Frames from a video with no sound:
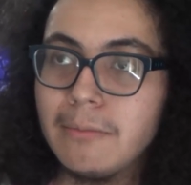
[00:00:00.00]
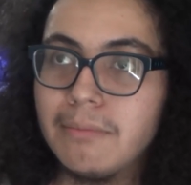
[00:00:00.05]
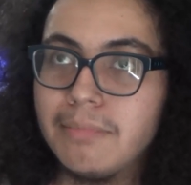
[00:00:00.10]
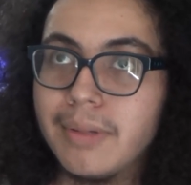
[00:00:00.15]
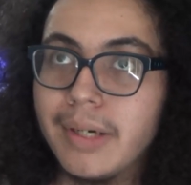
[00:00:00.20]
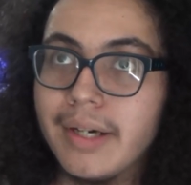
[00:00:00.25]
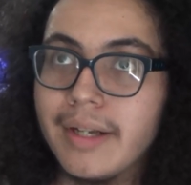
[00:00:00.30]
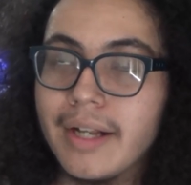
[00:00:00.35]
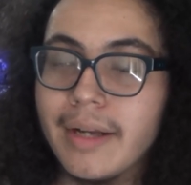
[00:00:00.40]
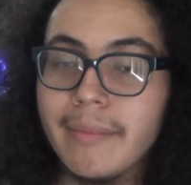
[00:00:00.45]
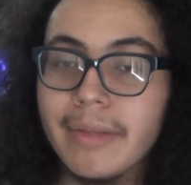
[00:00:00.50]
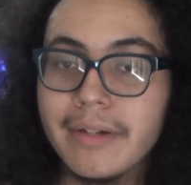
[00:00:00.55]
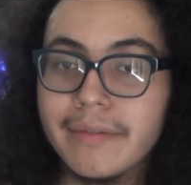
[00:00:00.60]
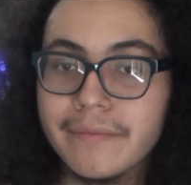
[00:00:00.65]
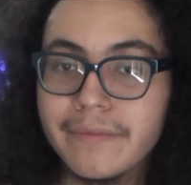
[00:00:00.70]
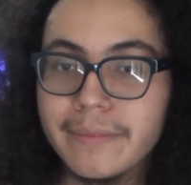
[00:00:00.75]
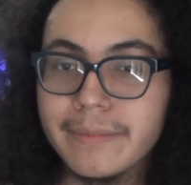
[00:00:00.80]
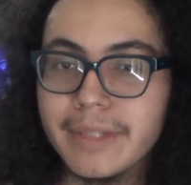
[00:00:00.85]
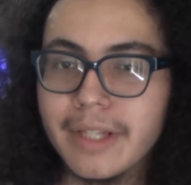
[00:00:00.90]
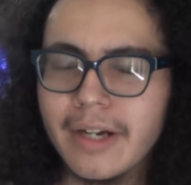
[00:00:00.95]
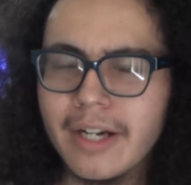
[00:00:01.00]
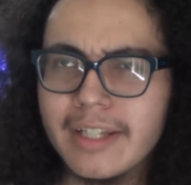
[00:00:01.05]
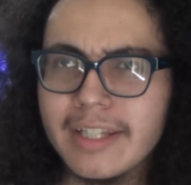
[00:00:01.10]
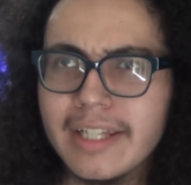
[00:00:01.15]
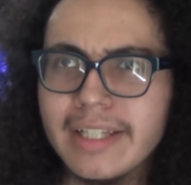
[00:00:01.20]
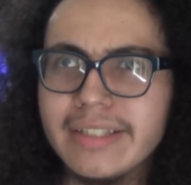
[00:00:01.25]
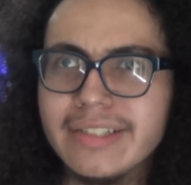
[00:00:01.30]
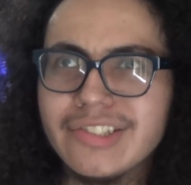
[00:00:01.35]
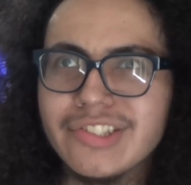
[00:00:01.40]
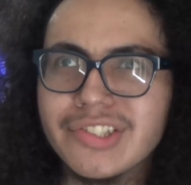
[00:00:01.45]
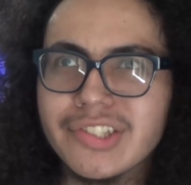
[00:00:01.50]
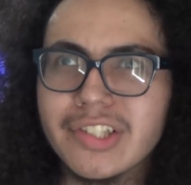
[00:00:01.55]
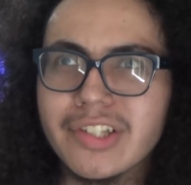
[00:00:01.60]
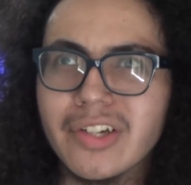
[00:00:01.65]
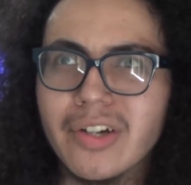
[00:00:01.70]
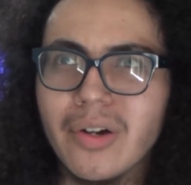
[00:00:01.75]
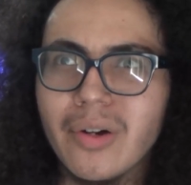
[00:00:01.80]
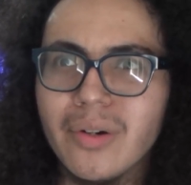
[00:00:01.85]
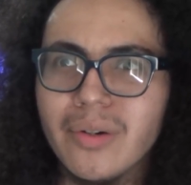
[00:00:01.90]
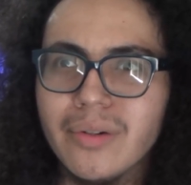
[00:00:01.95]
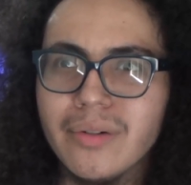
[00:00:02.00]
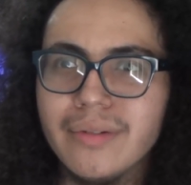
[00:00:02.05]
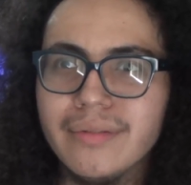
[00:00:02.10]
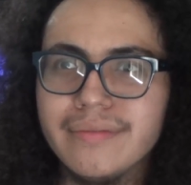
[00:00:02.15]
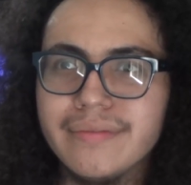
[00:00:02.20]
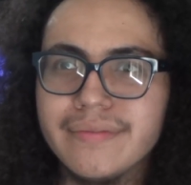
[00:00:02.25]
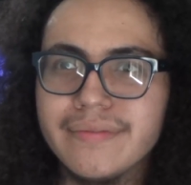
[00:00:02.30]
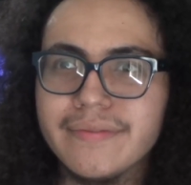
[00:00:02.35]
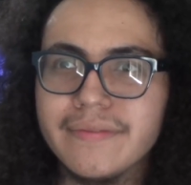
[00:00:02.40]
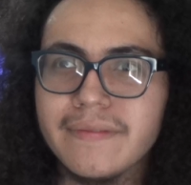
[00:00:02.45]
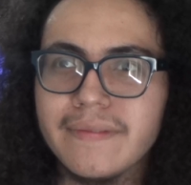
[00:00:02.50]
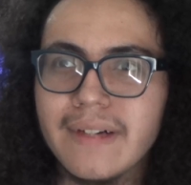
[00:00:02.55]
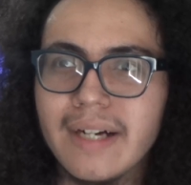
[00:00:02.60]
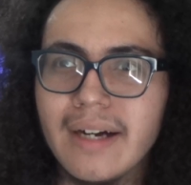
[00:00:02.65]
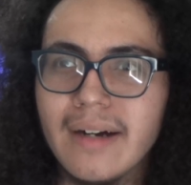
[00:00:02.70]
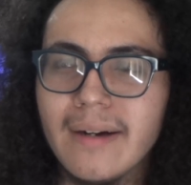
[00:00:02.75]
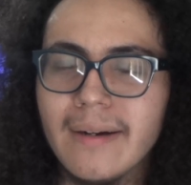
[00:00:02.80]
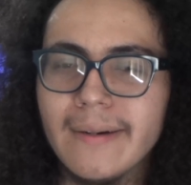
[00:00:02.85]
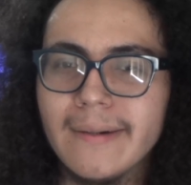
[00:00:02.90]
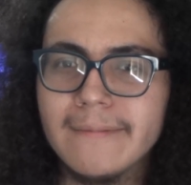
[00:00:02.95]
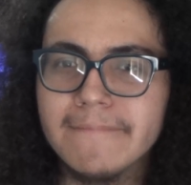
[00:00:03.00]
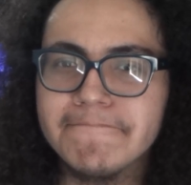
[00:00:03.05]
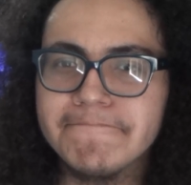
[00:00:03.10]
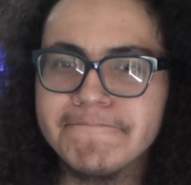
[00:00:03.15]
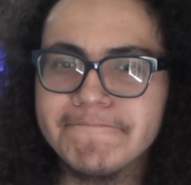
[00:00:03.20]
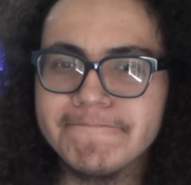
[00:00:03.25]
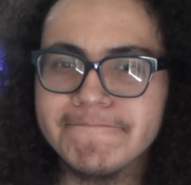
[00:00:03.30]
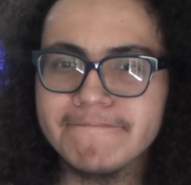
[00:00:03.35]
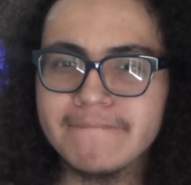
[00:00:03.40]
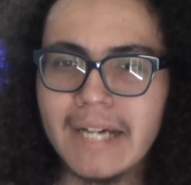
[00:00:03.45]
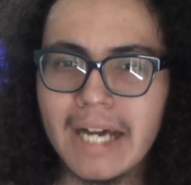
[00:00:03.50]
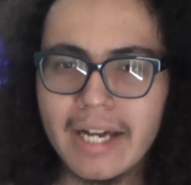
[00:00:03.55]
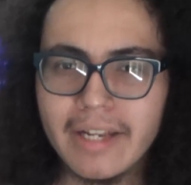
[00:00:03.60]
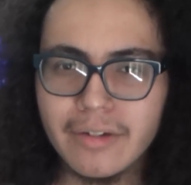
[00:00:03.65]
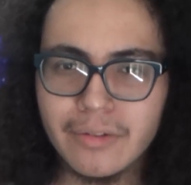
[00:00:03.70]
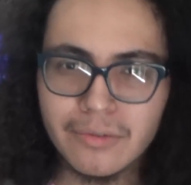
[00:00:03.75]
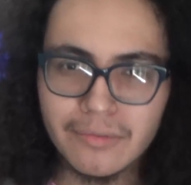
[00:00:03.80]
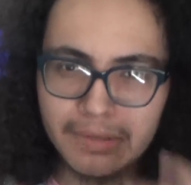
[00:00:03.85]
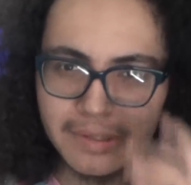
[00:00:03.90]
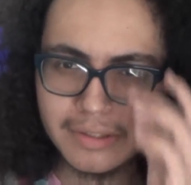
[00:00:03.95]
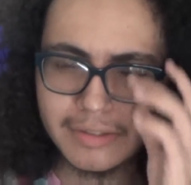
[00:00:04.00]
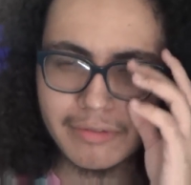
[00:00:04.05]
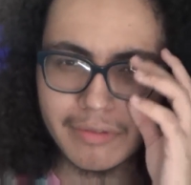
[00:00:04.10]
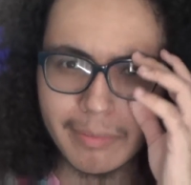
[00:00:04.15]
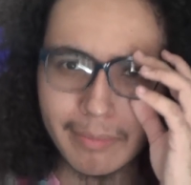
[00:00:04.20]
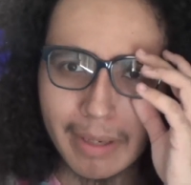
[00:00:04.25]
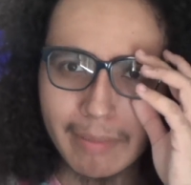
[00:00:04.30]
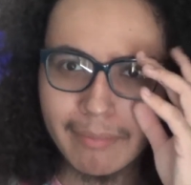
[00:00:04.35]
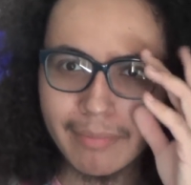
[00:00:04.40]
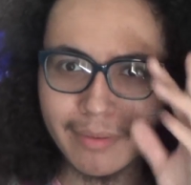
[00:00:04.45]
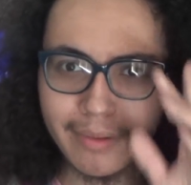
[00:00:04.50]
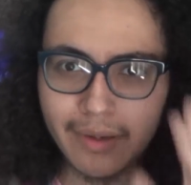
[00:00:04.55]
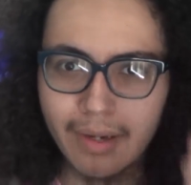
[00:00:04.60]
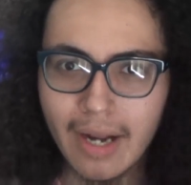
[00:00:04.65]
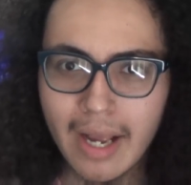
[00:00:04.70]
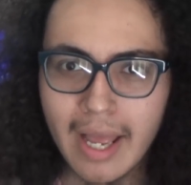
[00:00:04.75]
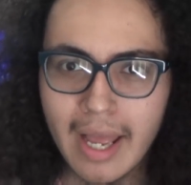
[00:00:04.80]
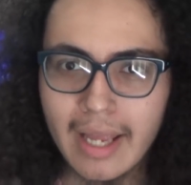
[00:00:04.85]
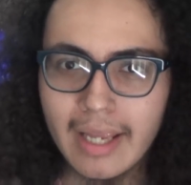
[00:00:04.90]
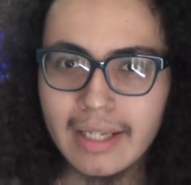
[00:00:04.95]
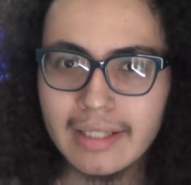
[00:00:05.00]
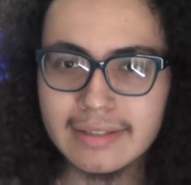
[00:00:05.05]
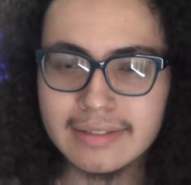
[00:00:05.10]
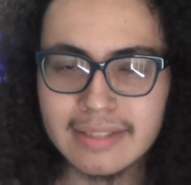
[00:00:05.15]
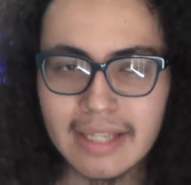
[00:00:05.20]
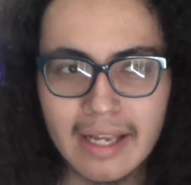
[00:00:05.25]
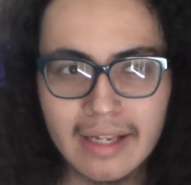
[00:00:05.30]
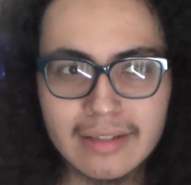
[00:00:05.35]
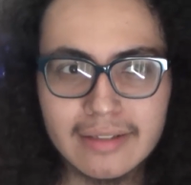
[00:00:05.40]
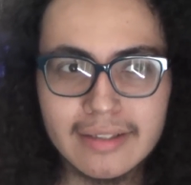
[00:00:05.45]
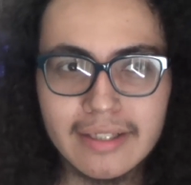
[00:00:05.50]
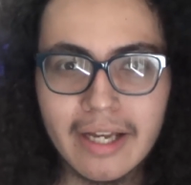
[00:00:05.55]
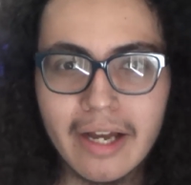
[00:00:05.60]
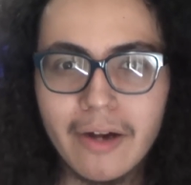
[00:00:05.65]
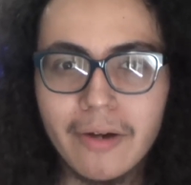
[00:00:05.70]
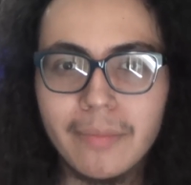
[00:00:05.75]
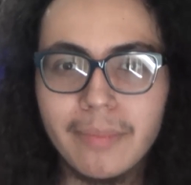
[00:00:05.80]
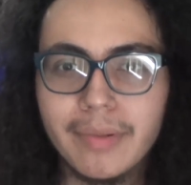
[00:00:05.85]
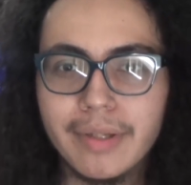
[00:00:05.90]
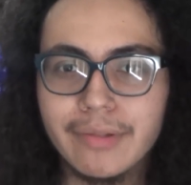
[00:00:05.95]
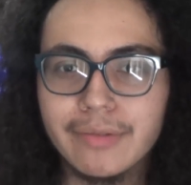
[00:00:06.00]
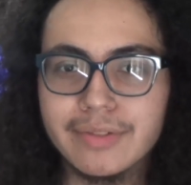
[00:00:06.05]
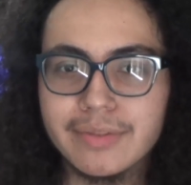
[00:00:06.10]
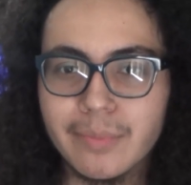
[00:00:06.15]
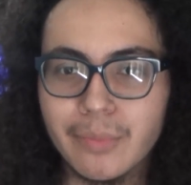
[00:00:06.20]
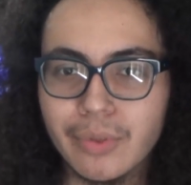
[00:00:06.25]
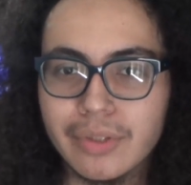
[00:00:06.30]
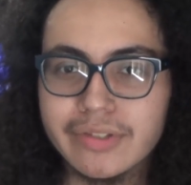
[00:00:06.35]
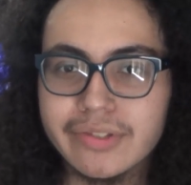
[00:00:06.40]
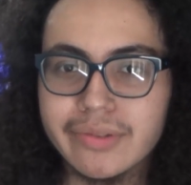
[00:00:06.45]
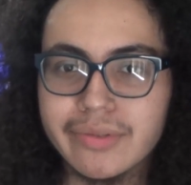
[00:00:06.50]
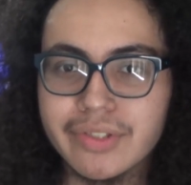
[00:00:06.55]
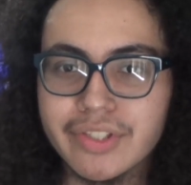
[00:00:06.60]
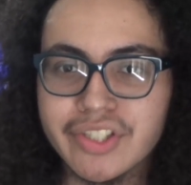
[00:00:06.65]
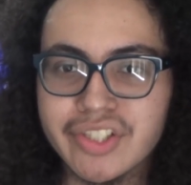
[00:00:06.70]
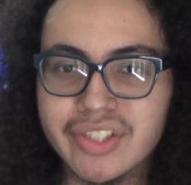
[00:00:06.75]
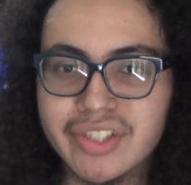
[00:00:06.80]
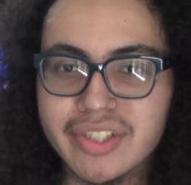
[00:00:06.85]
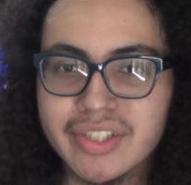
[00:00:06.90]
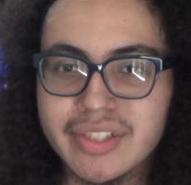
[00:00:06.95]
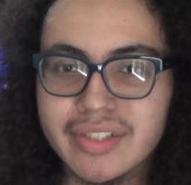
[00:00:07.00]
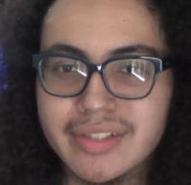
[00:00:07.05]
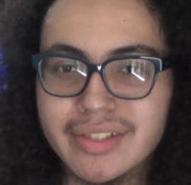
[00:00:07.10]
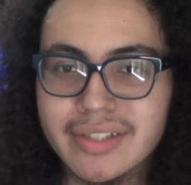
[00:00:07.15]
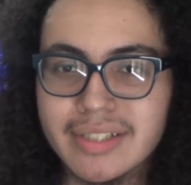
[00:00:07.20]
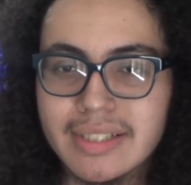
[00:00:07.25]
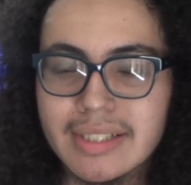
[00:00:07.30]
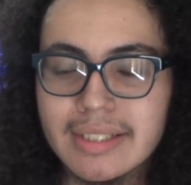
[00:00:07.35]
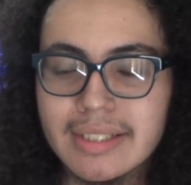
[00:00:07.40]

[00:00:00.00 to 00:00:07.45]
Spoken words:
But I met him from there. And then Jakov, I don't really remember exactly how, but it was more so just,